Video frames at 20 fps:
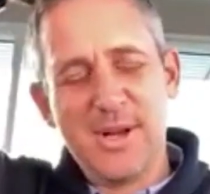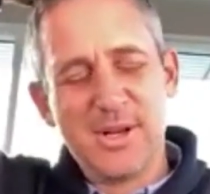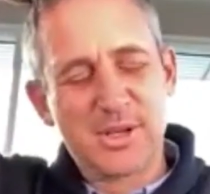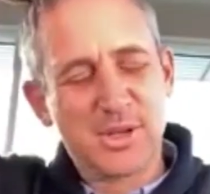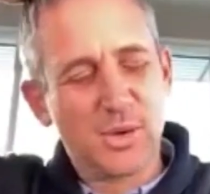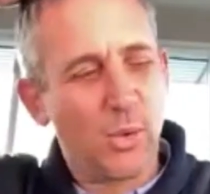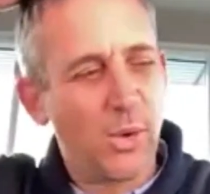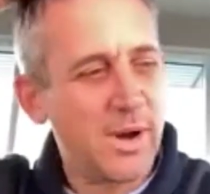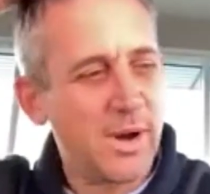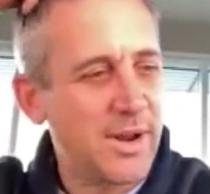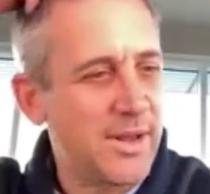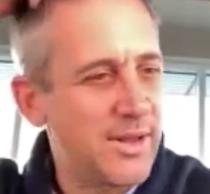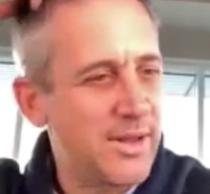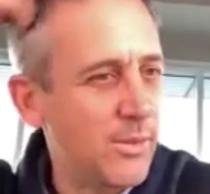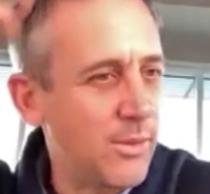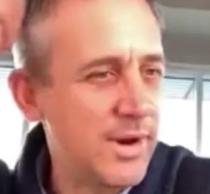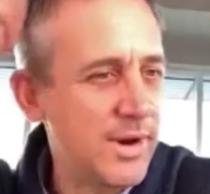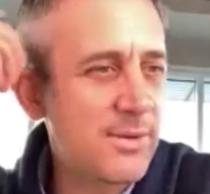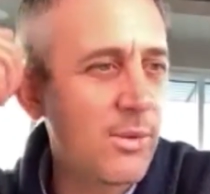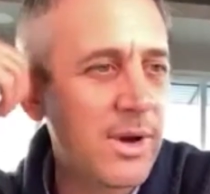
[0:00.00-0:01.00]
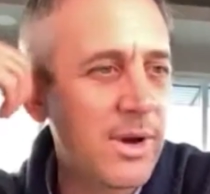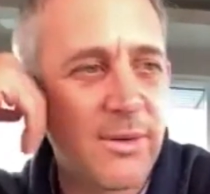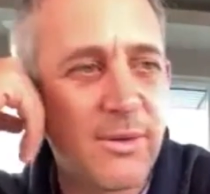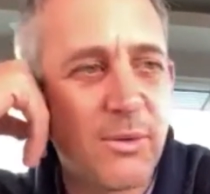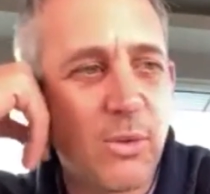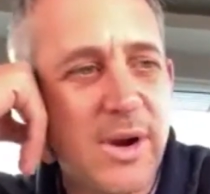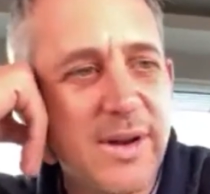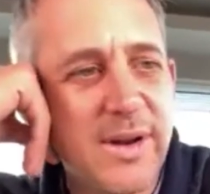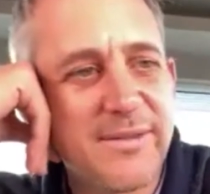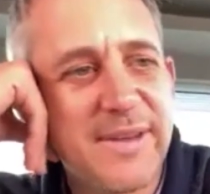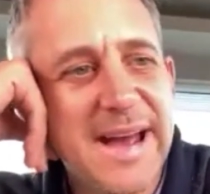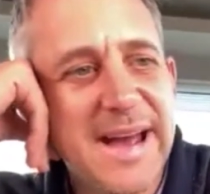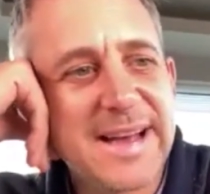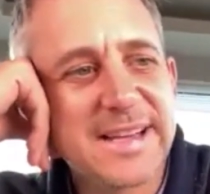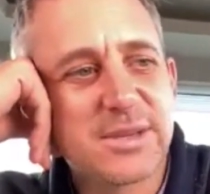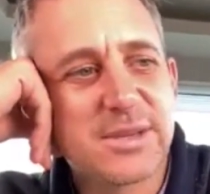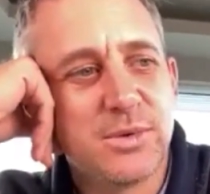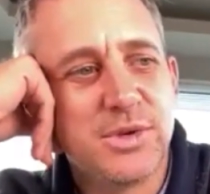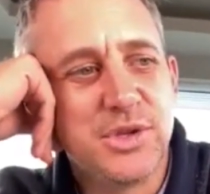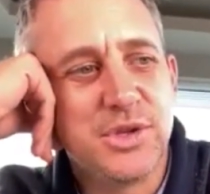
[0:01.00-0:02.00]
So what
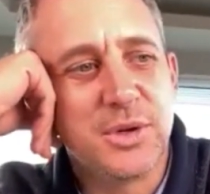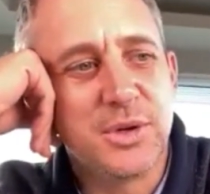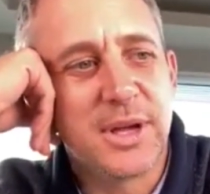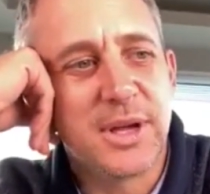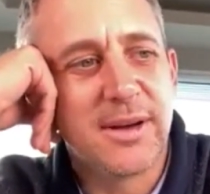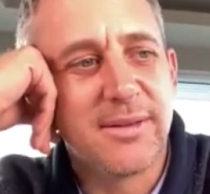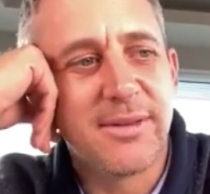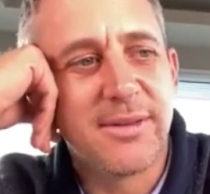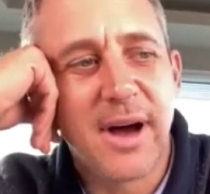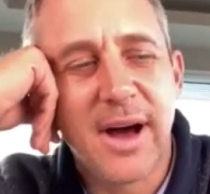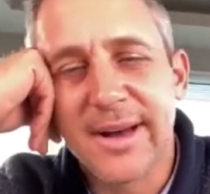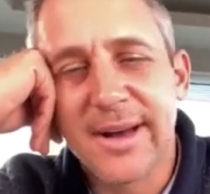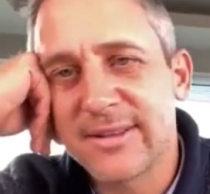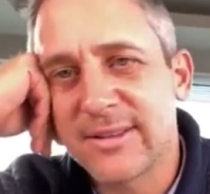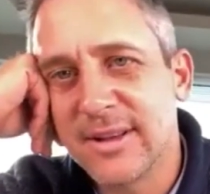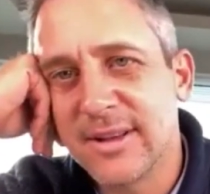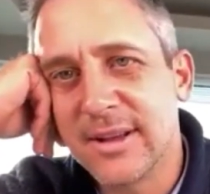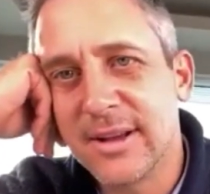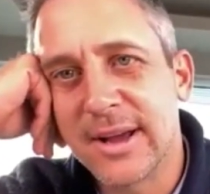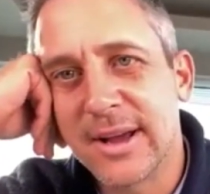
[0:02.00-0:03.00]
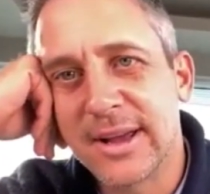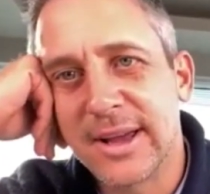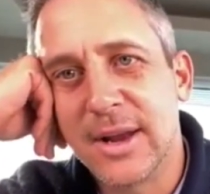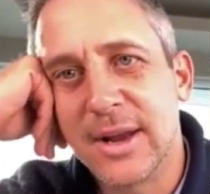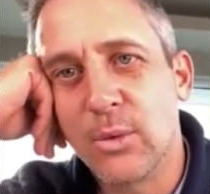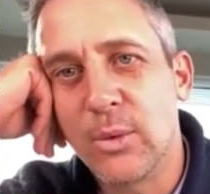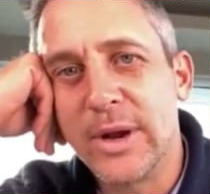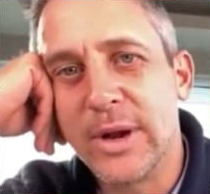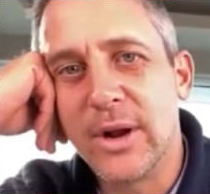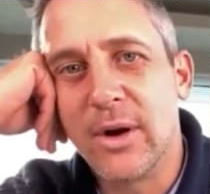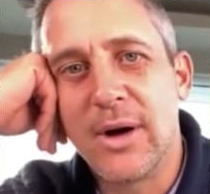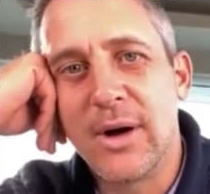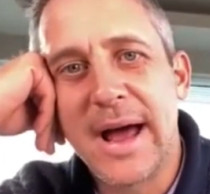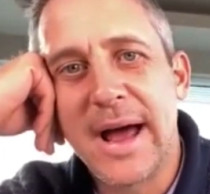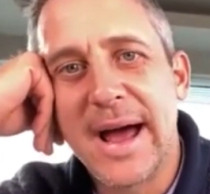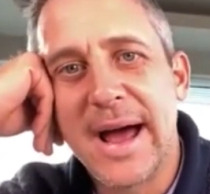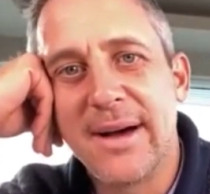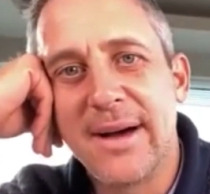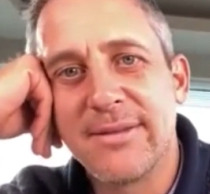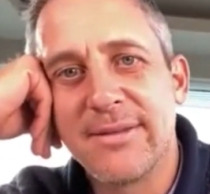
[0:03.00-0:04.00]
advice would you give us that, again, we don't
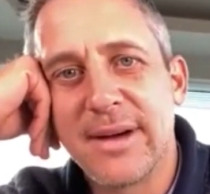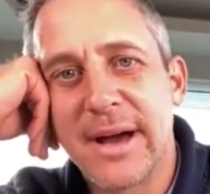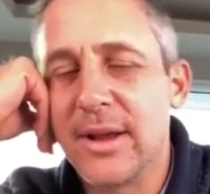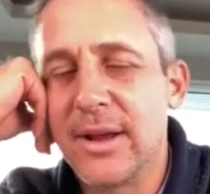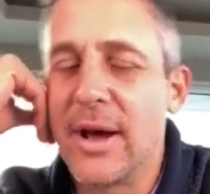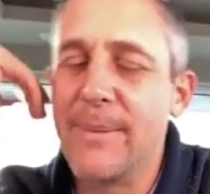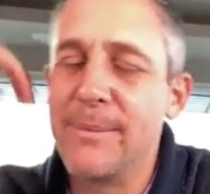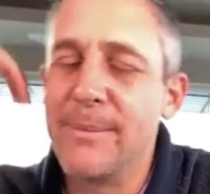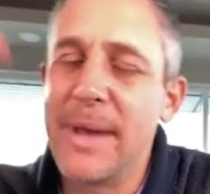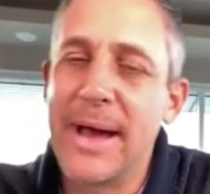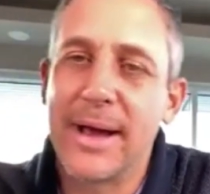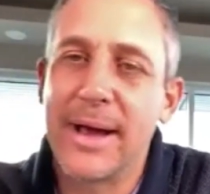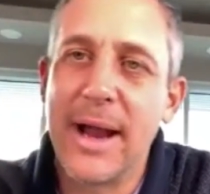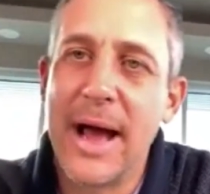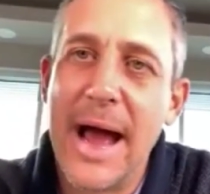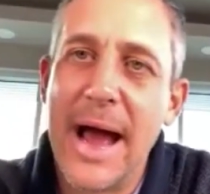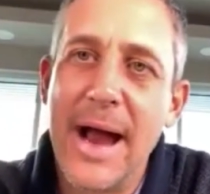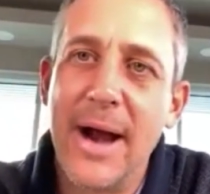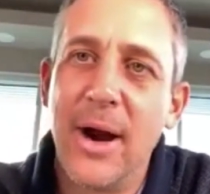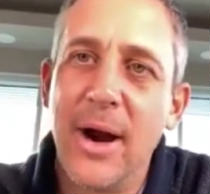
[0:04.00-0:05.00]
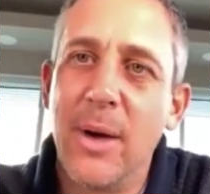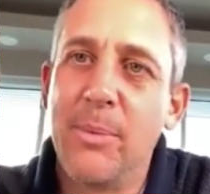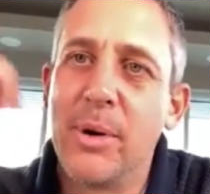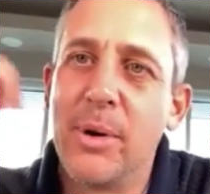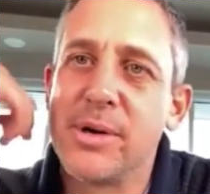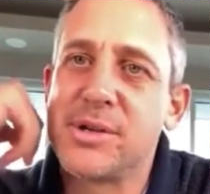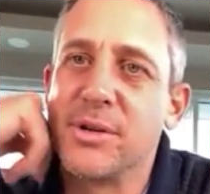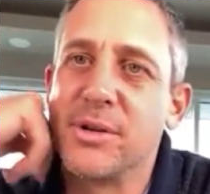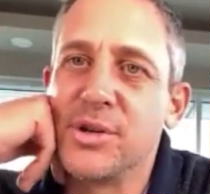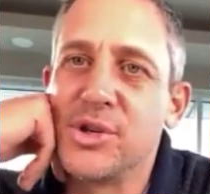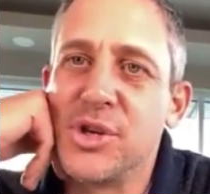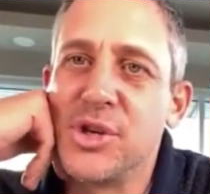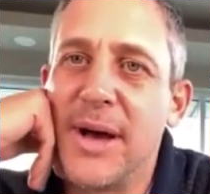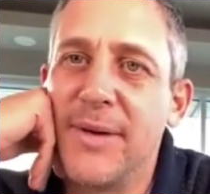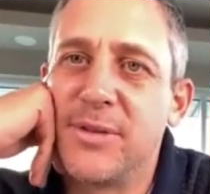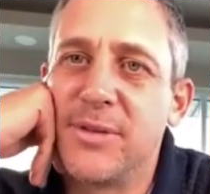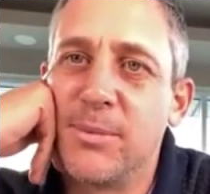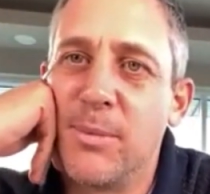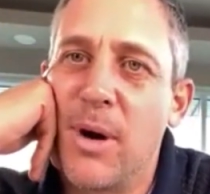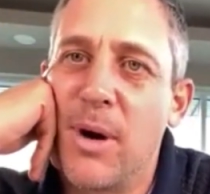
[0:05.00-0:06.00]
have, I'm not going to hire a personal
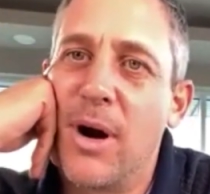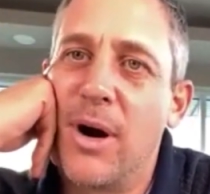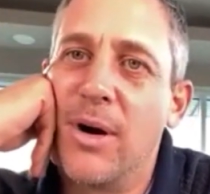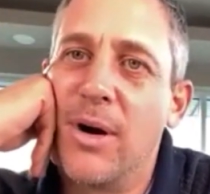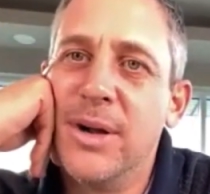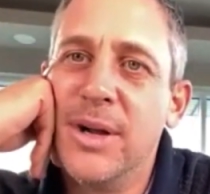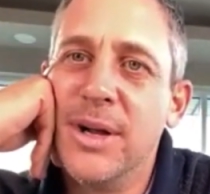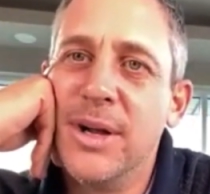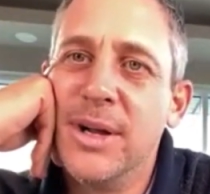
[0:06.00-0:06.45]
chef tomorrow.